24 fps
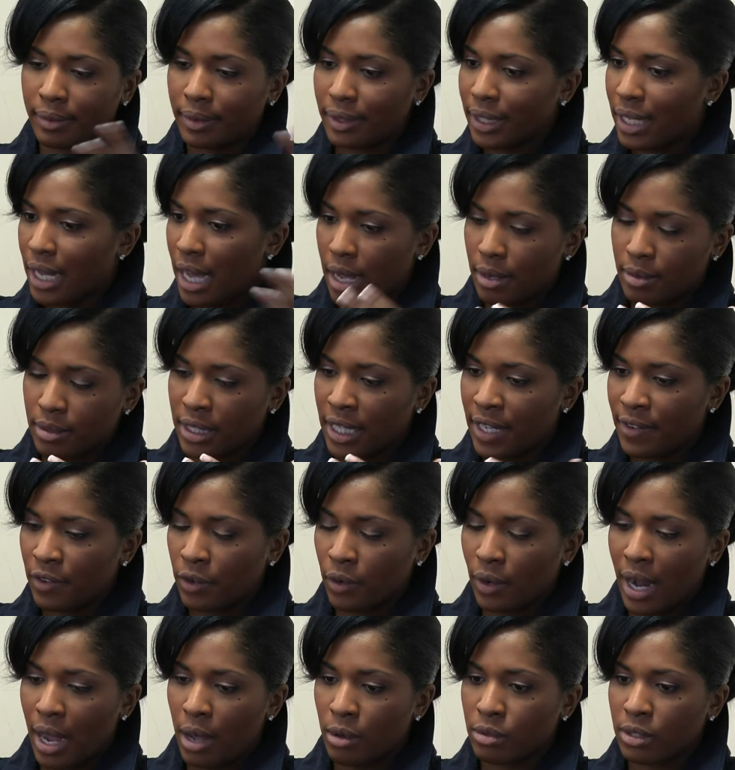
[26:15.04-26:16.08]
I was leaving her
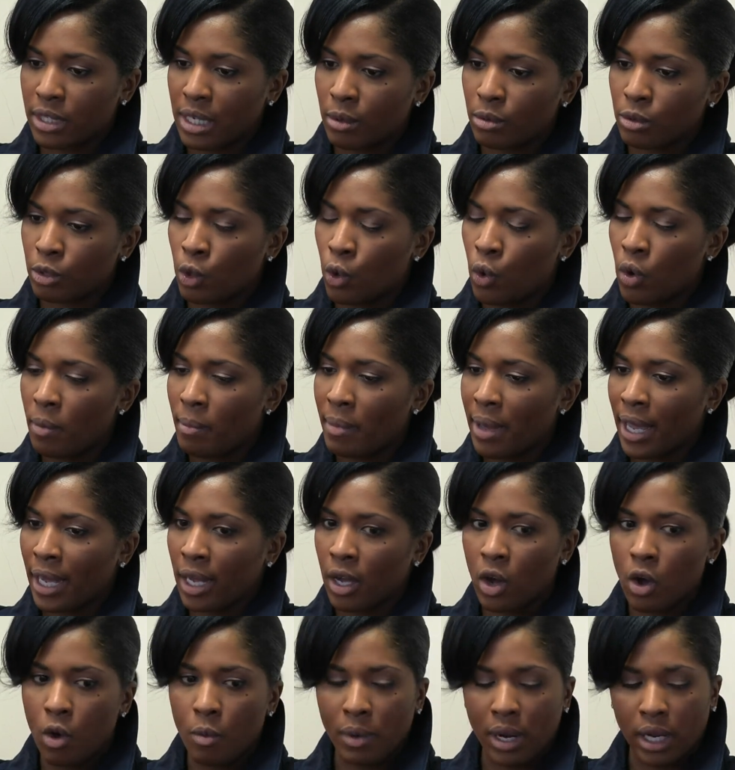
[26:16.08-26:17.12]
house, and I was going back
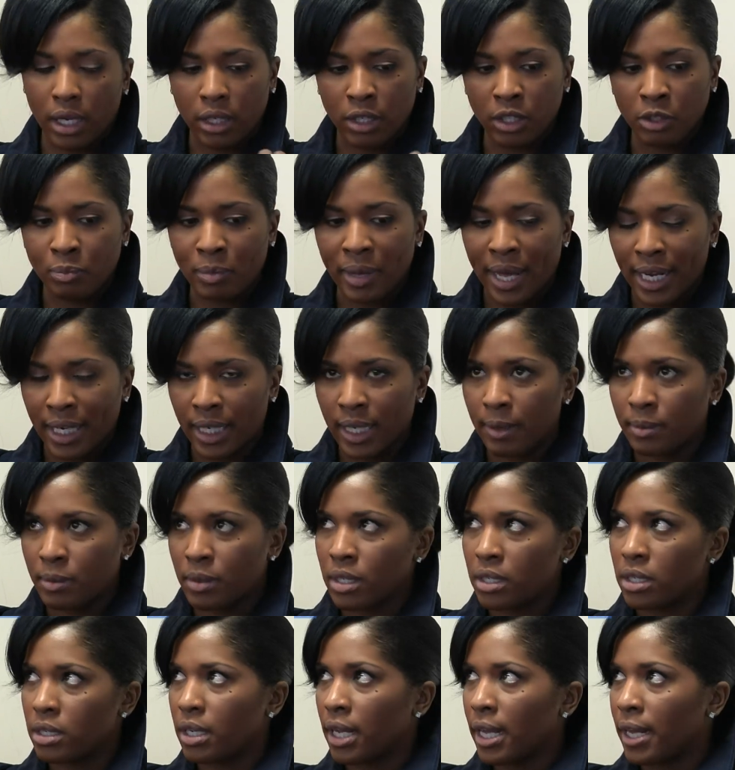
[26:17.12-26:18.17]
home, and I looked back up the
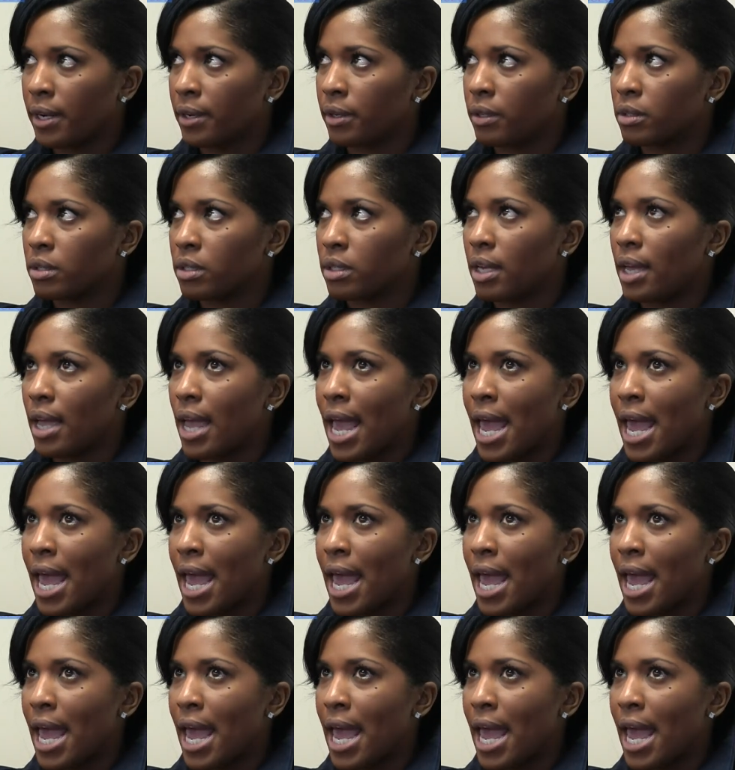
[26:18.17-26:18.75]
stairs,